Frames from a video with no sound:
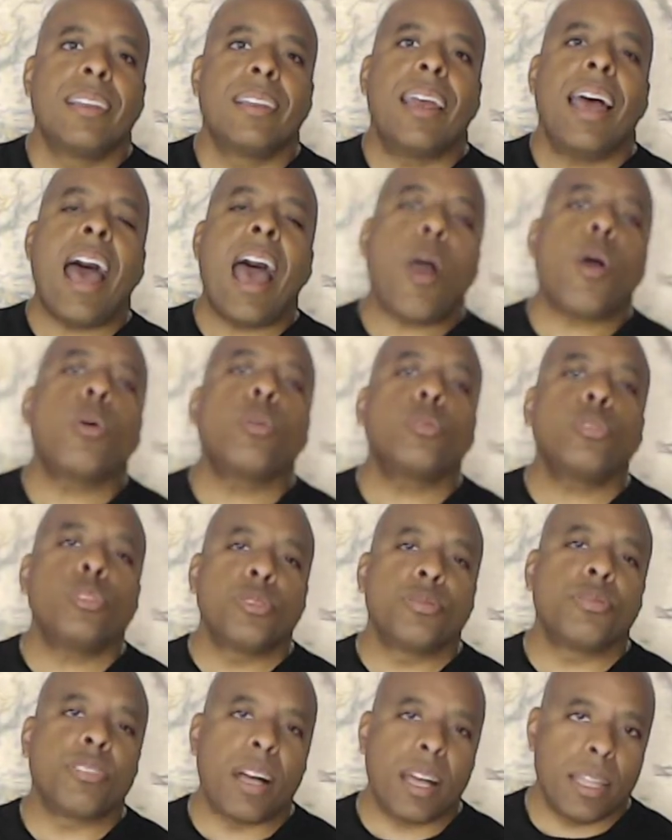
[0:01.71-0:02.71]
How
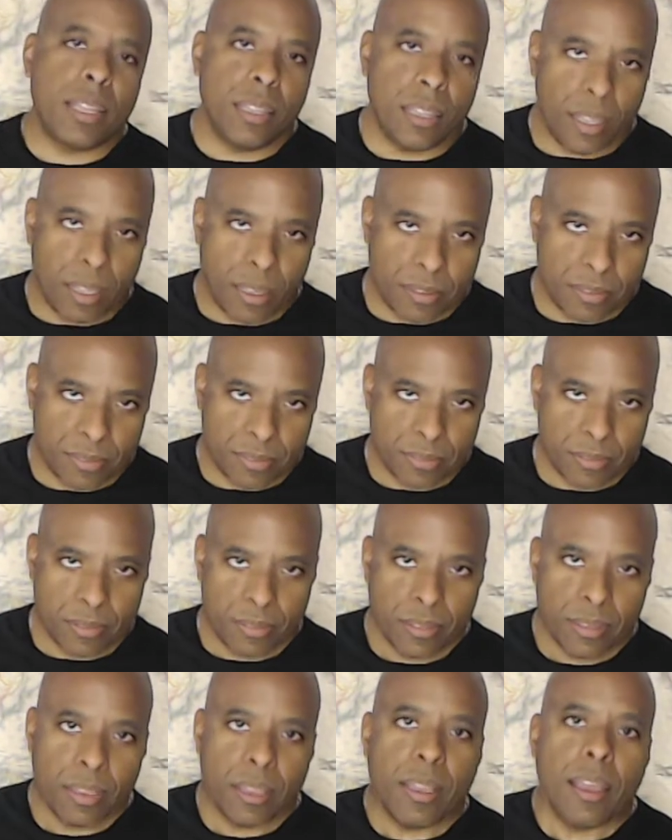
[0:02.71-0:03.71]
to find love.
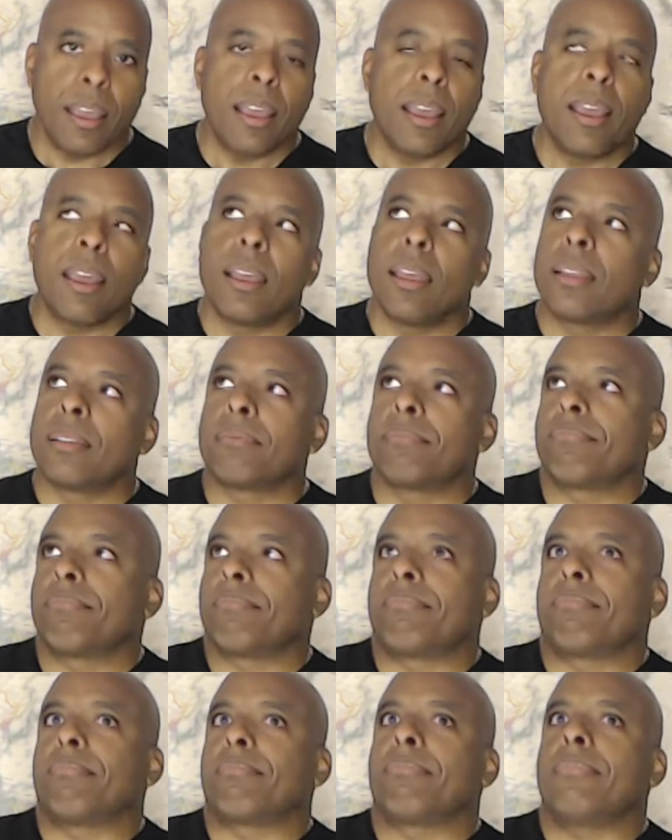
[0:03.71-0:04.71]

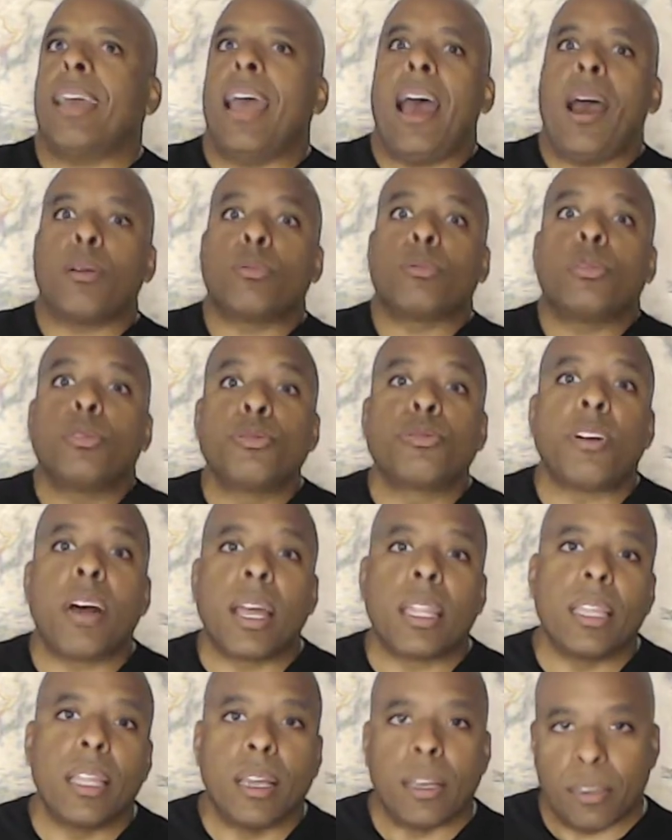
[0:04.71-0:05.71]
How to
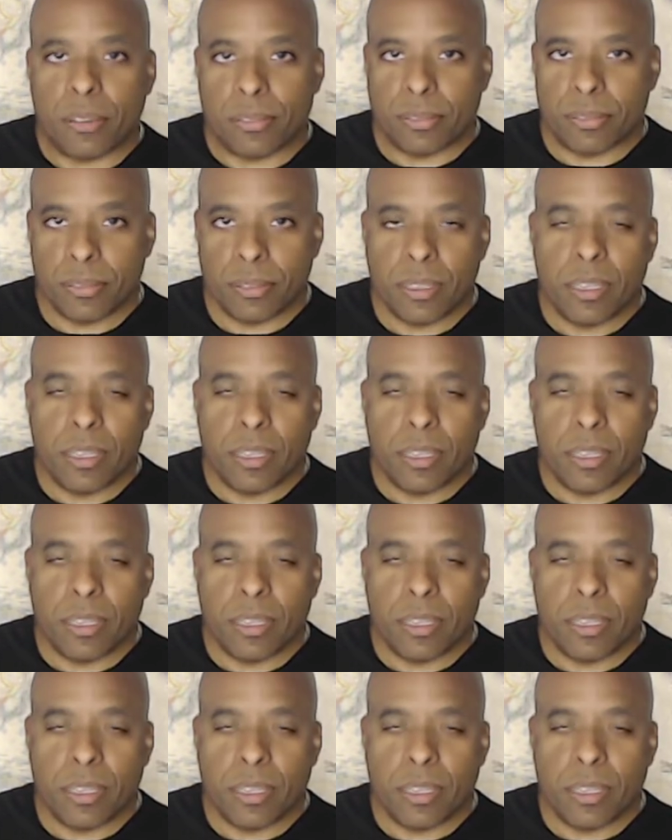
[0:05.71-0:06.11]
find love.